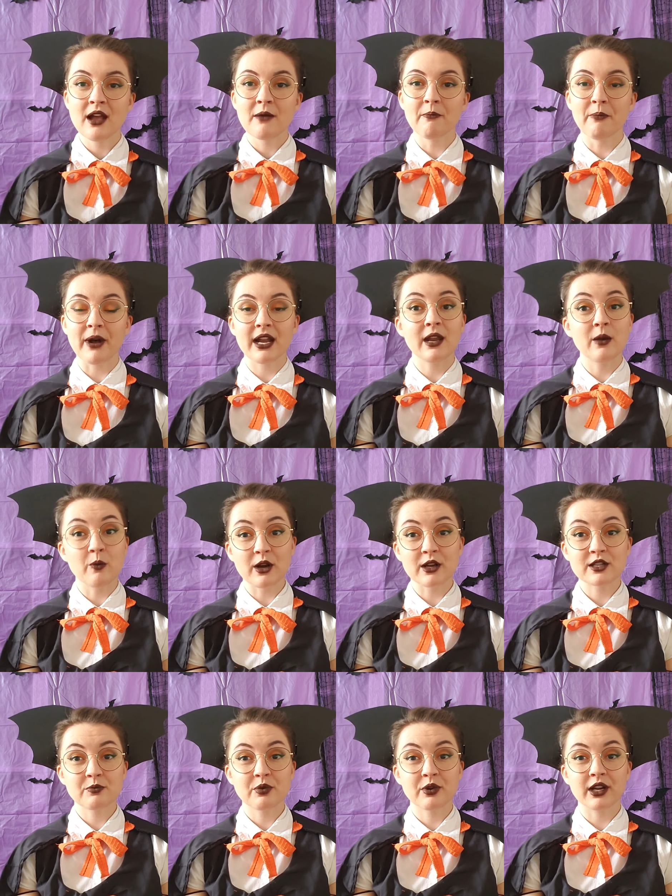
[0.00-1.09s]
but it
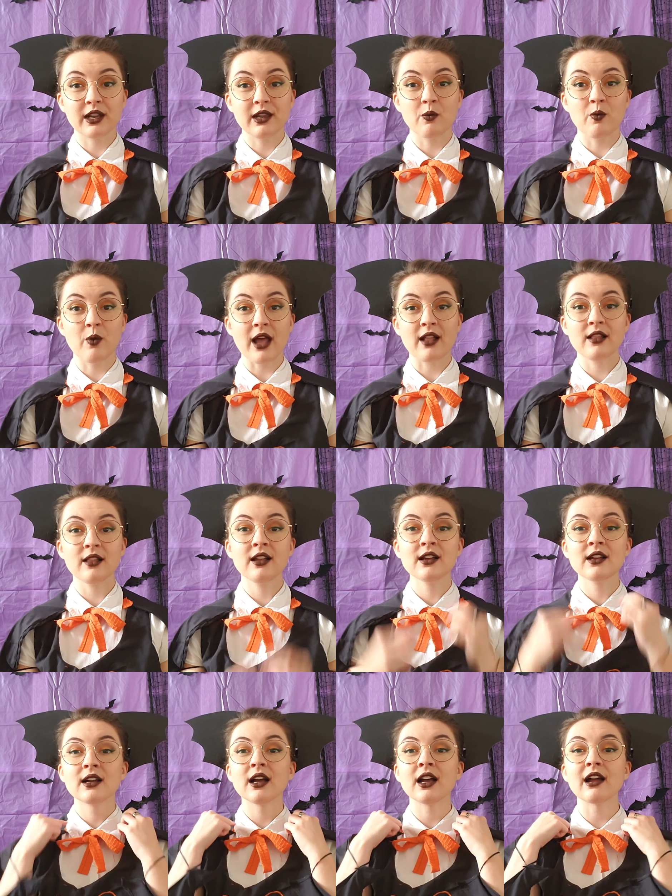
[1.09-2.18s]
works pretty well.
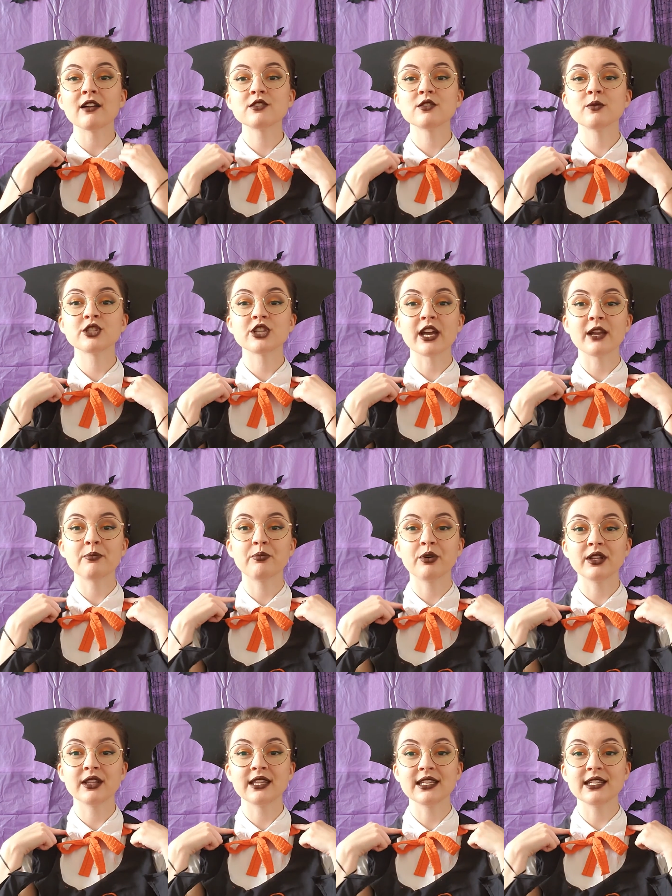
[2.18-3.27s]
I also wish I had
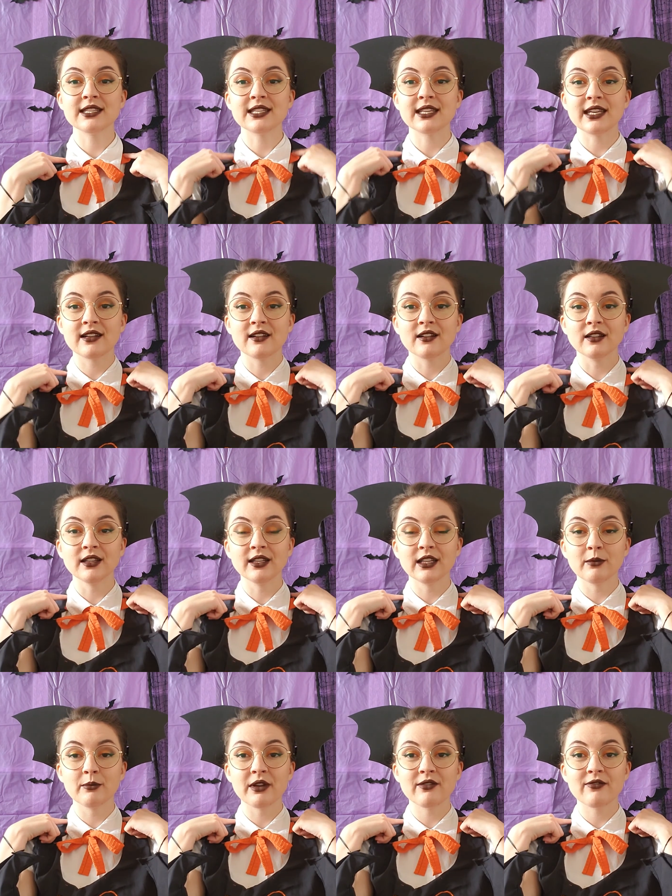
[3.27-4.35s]
put these in a little
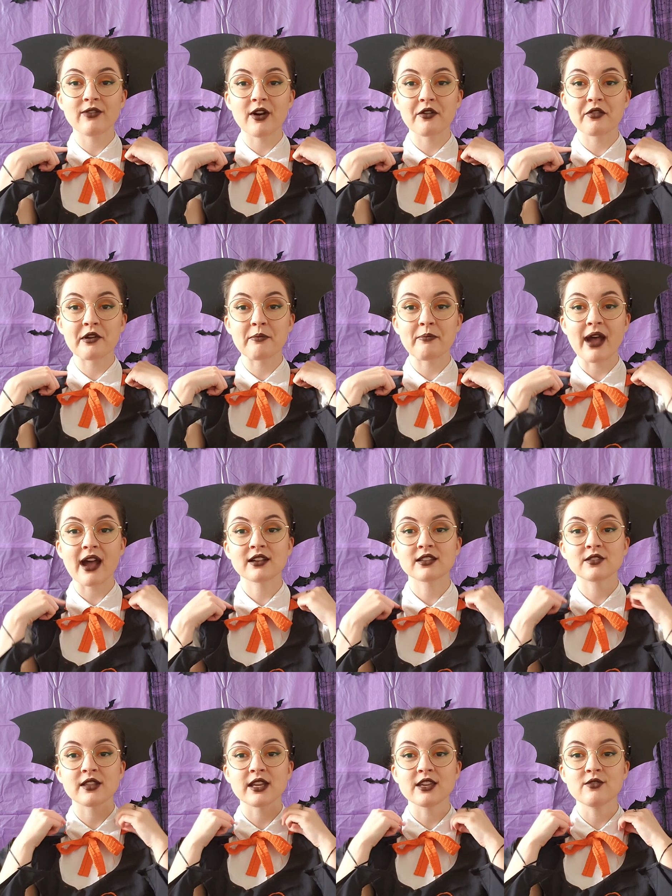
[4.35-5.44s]
bit farther back
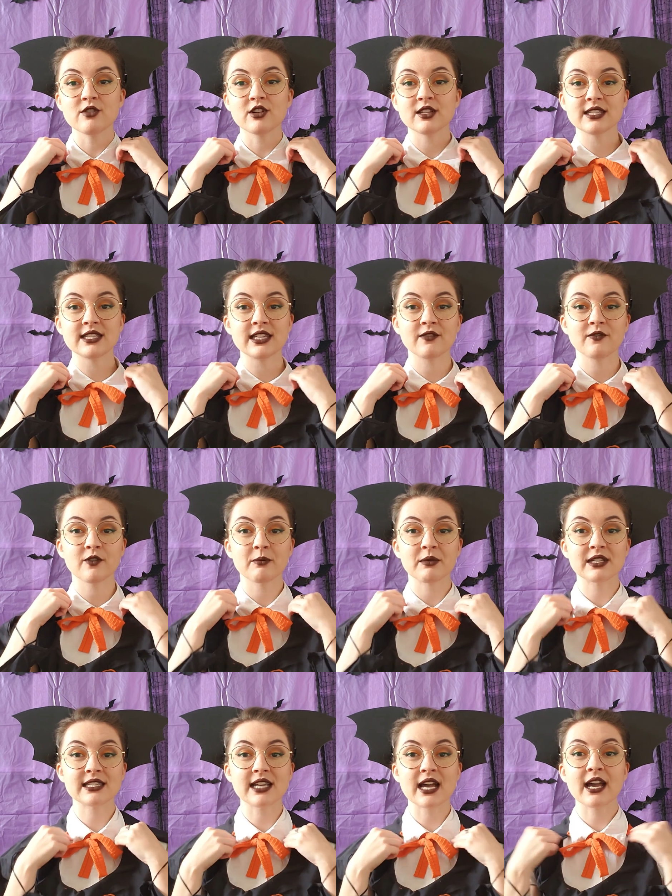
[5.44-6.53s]
so that you couldn't see it from the
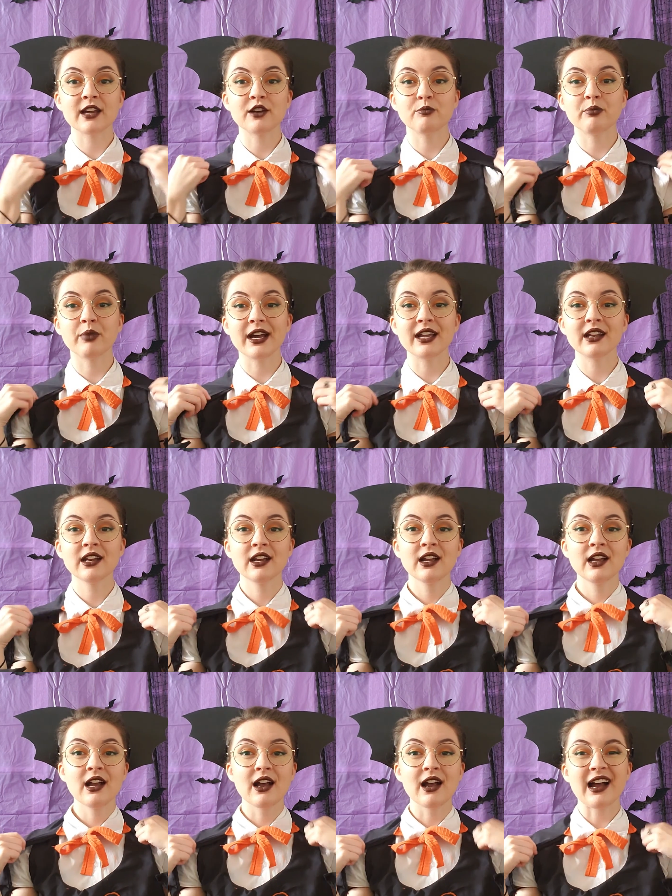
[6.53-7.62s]
side, but
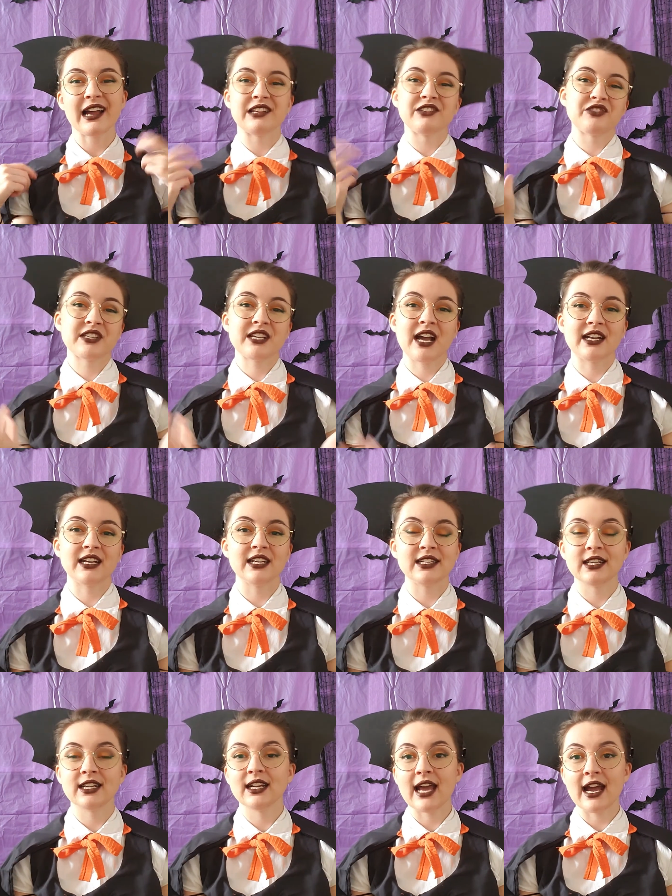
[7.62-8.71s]
I just kind of
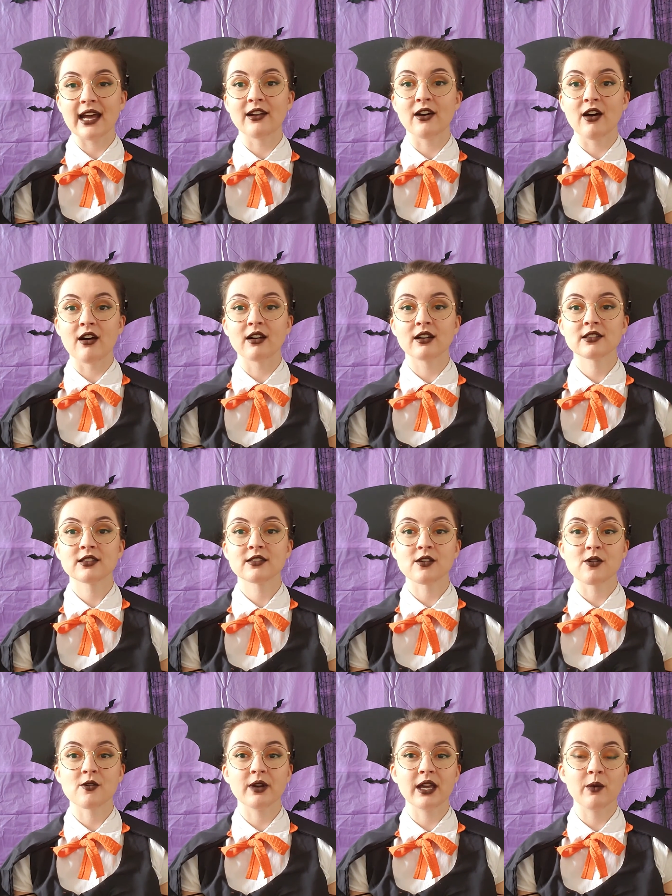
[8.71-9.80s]
did it ad hoc,
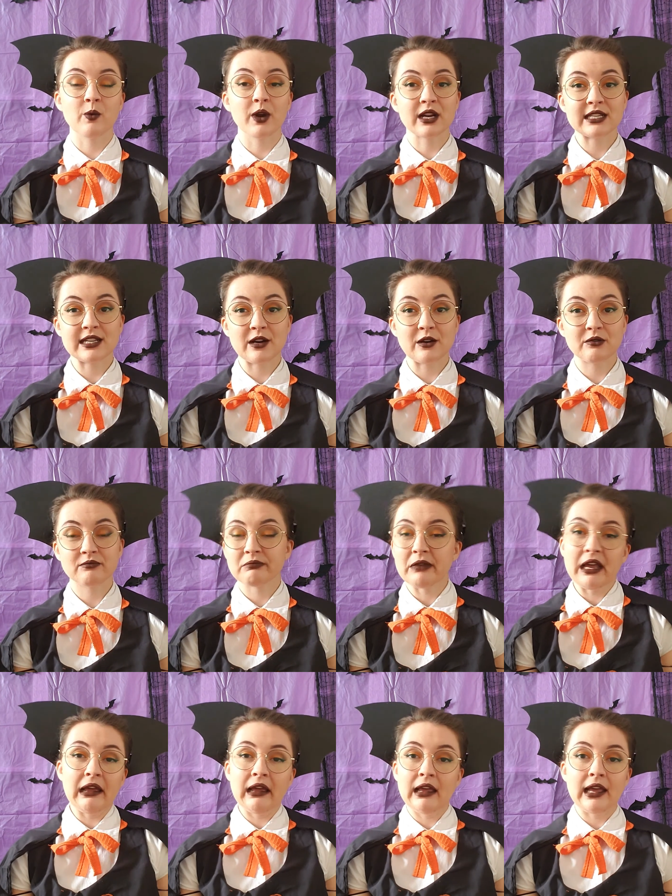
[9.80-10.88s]
so it worked out
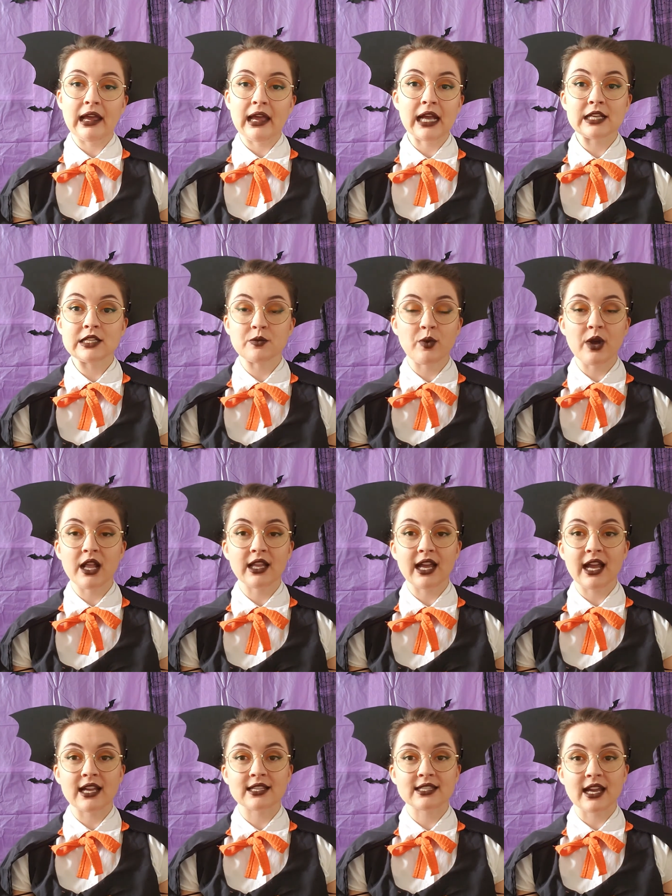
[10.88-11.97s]
as well
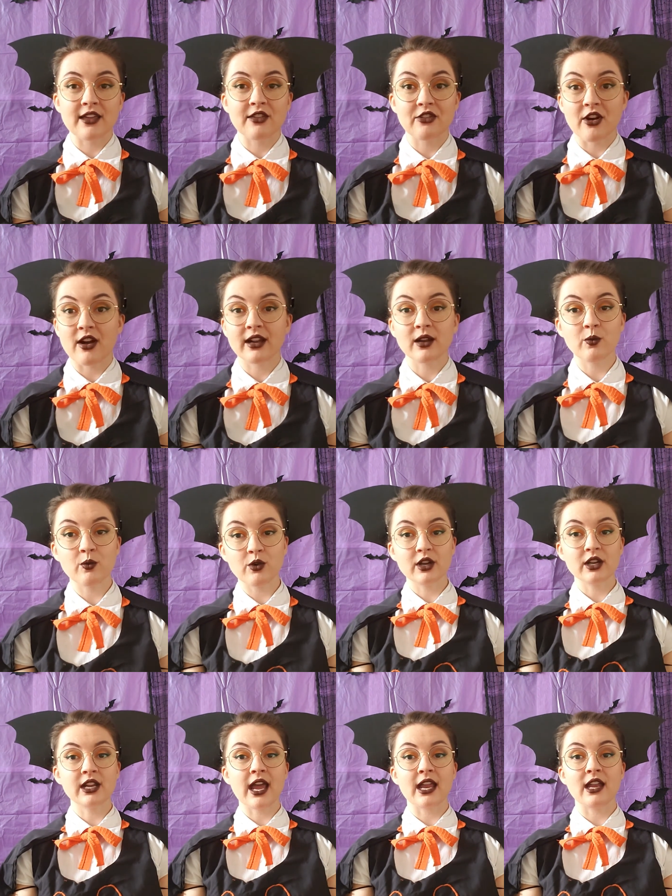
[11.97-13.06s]
as I thought it would
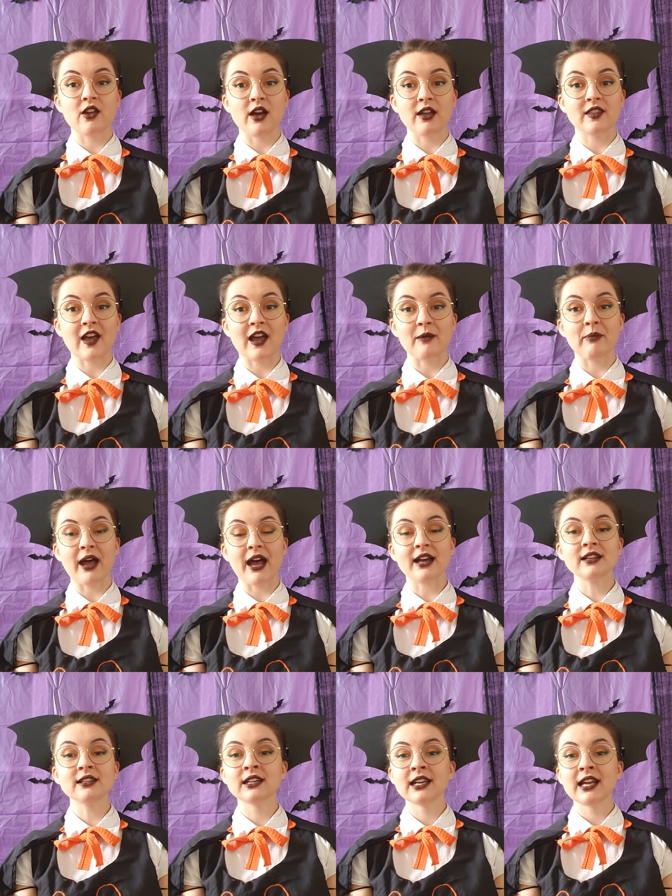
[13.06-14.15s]
and not that
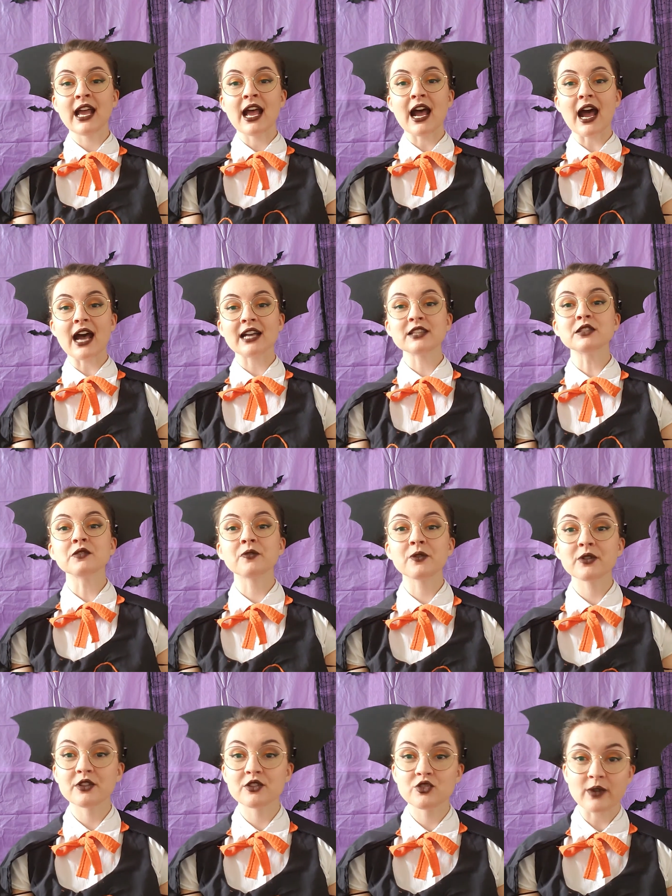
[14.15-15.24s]
bad. As for
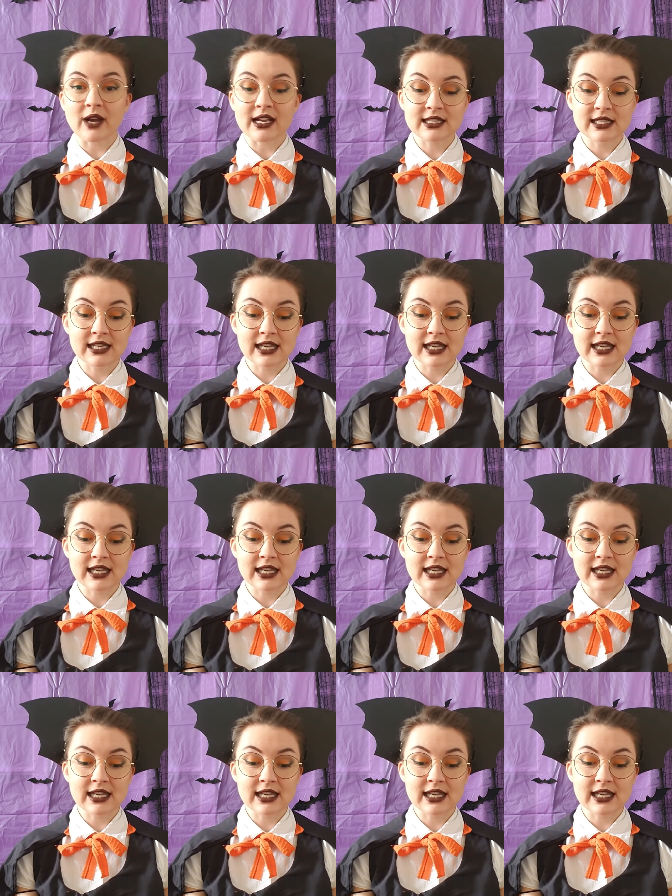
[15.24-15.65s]
the dress